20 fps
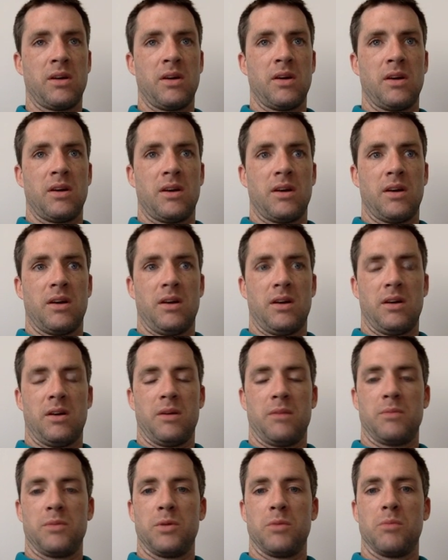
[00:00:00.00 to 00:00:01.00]

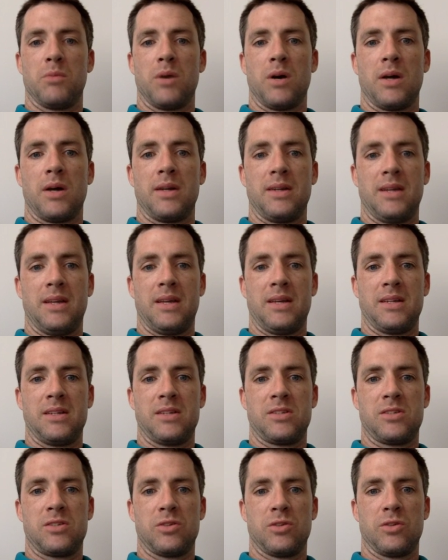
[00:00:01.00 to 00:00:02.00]
You might need
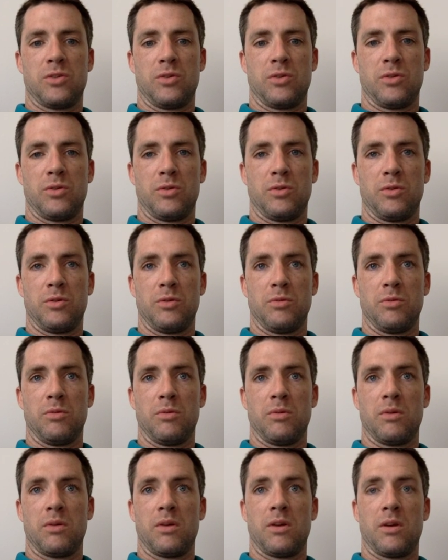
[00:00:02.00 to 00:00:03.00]
to,
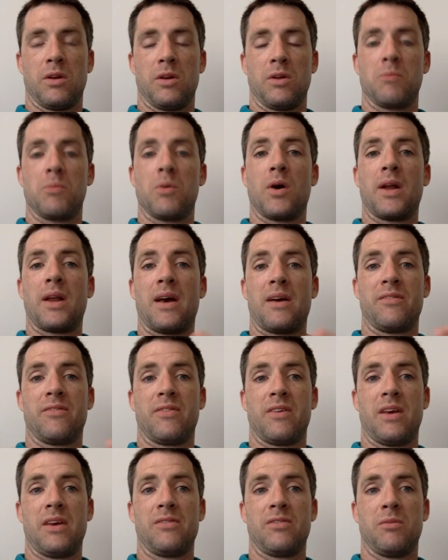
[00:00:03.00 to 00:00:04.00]
you might have
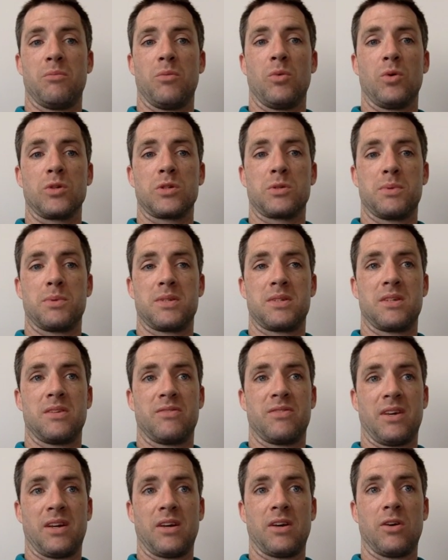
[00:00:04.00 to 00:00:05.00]
even more
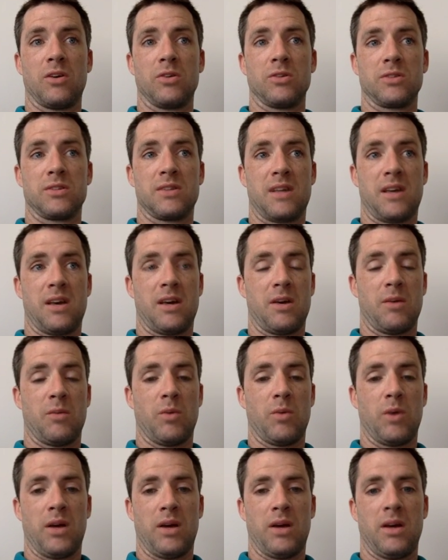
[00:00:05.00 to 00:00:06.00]
specific goals there
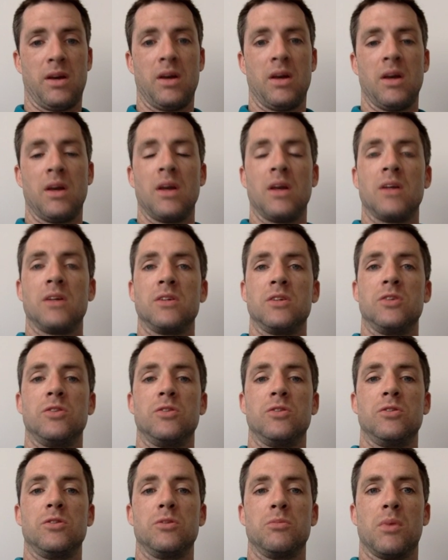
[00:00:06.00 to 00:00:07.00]
where
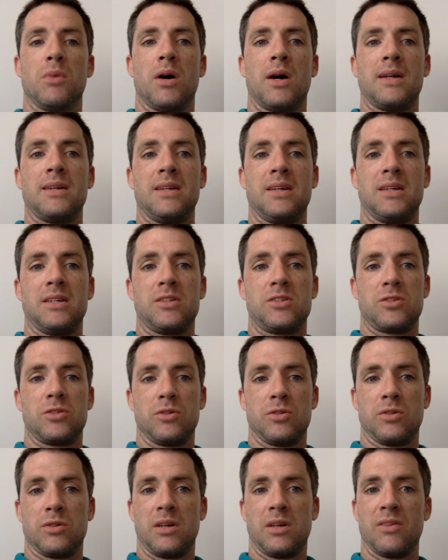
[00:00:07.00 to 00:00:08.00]
you might need
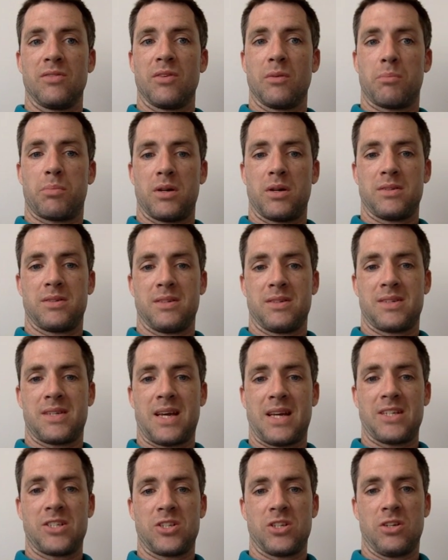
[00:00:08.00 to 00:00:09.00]
to give a
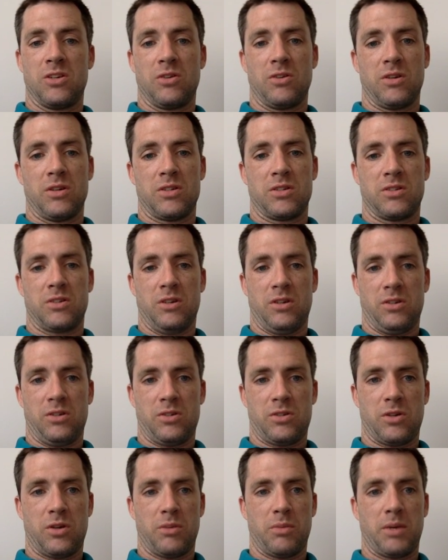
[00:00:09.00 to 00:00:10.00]
presentation on a certain
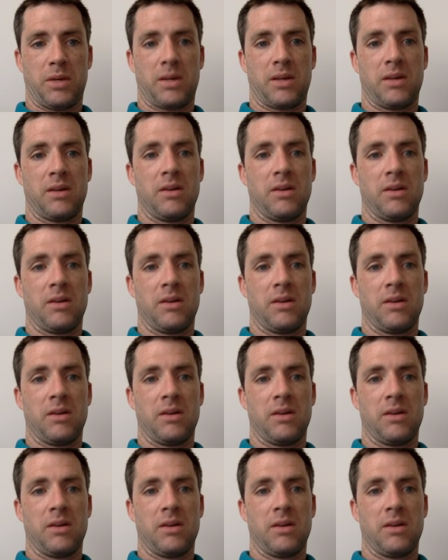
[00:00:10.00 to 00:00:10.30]
topic.